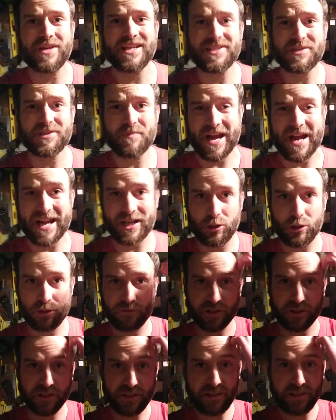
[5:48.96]
beast back
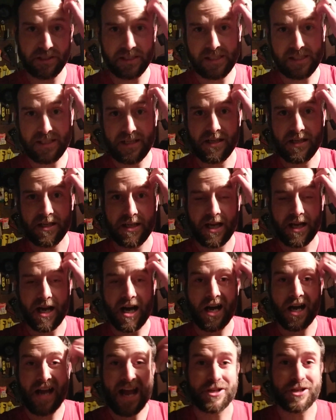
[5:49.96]
over?
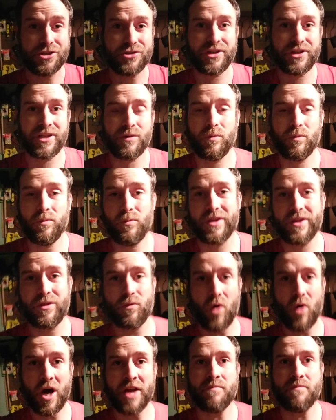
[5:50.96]
Actually, with
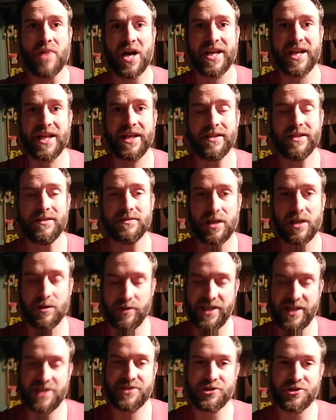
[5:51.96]
one buddy,
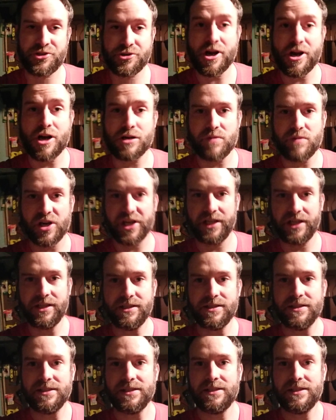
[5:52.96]
he's a strong buddy,